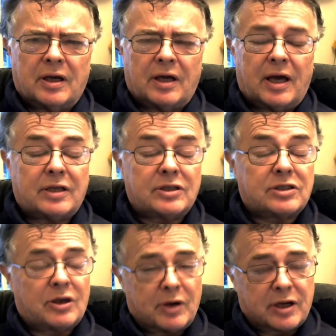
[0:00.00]
And
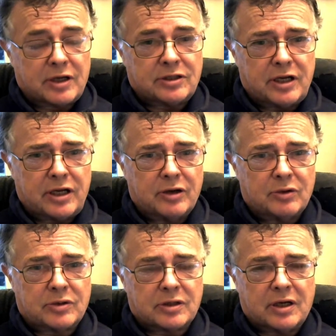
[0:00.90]
so it
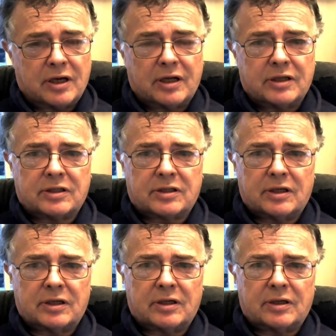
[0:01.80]
continued,
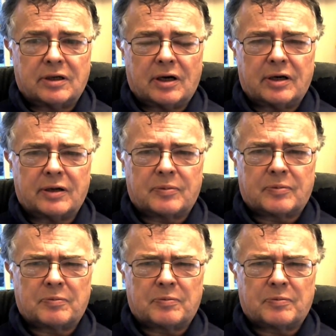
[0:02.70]
and I